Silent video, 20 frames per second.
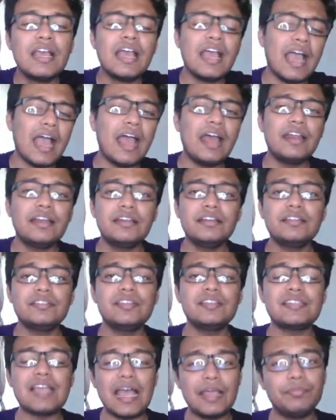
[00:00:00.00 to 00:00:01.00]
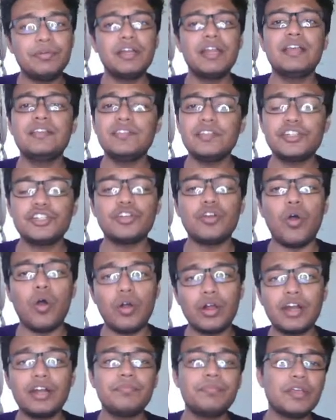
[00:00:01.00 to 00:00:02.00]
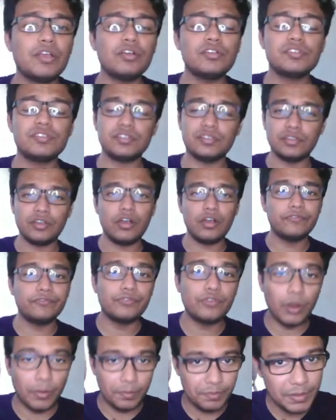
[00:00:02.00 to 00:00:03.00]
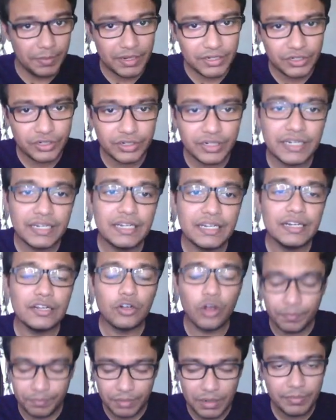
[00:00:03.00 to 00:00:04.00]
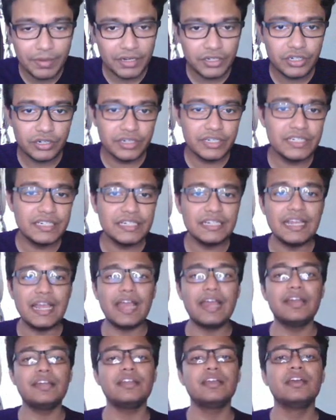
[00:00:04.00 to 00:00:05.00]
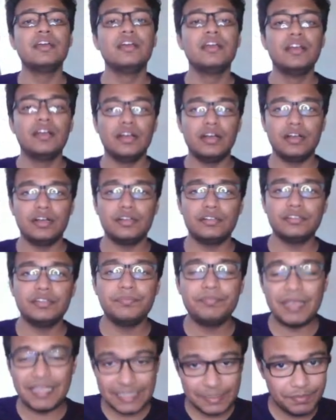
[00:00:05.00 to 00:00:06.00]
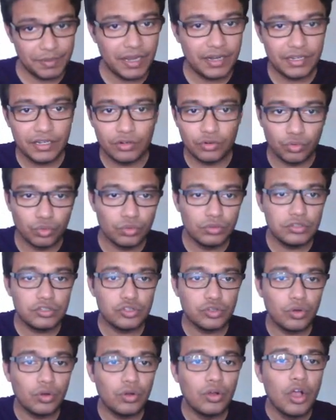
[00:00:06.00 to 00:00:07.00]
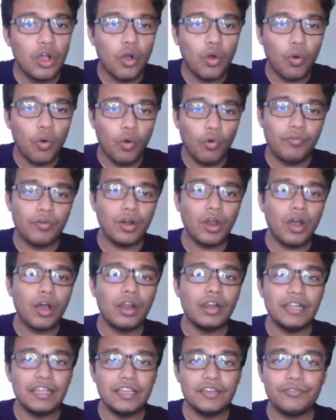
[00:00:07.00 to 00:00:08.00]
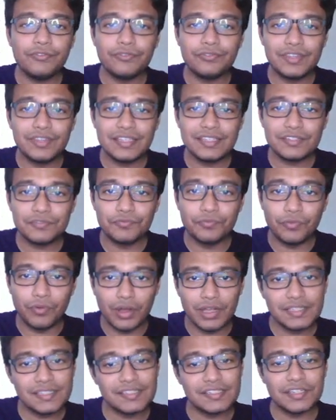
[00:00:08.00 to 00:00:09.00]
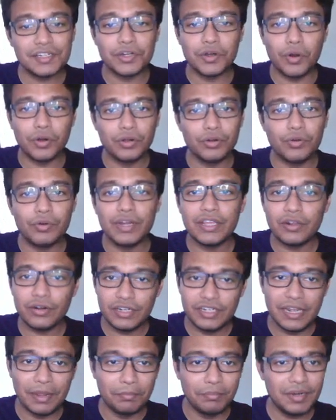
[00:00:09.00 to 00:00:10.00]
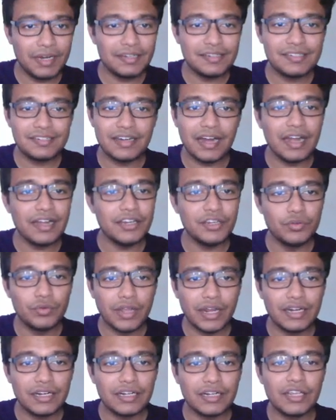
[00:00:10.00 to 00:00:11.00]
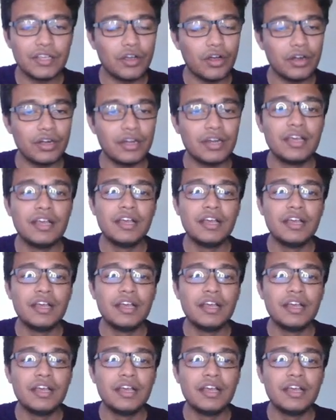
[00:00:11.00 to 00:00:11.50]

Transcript: And this hybridization occur because of complementarity and the base pairing rule. So overall, if this was non-coding or template strand, you can click on